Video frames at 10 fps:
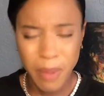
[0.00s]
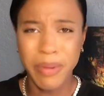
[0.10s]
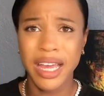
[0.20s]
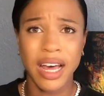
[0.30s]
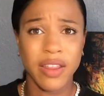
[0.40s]

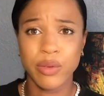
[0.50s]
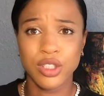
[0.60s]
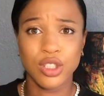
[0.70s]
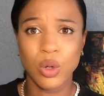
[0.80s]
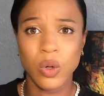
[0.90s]
But yeah, they were
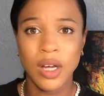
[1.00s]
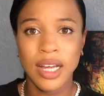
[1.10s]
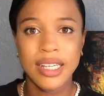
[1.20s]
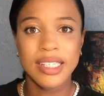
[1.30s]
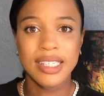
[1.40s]
so
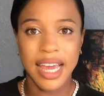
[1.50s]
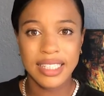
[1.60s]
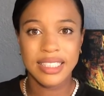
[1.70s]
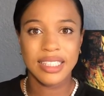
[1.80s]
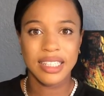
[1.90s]

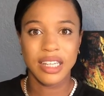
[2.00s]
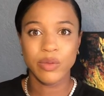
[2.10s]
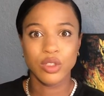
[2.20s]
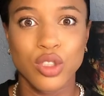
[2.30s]
tasty. They were